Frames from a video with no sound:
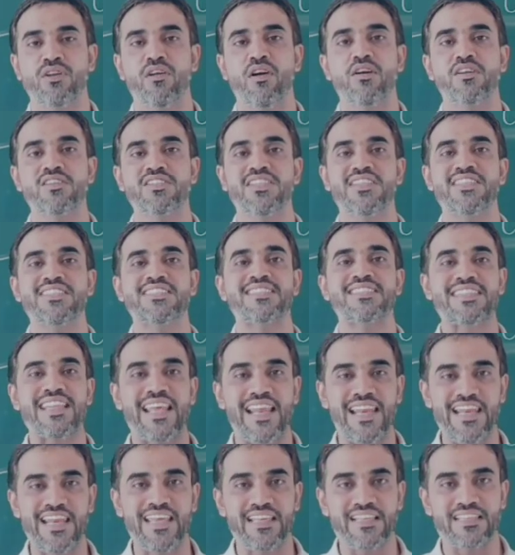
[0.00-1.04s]
or she is
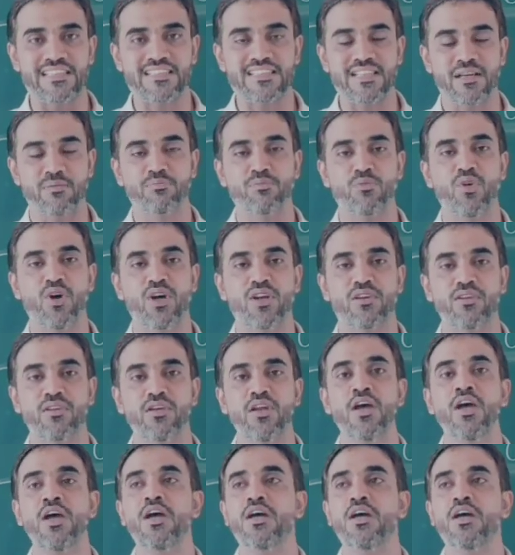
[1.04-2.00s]
telling someone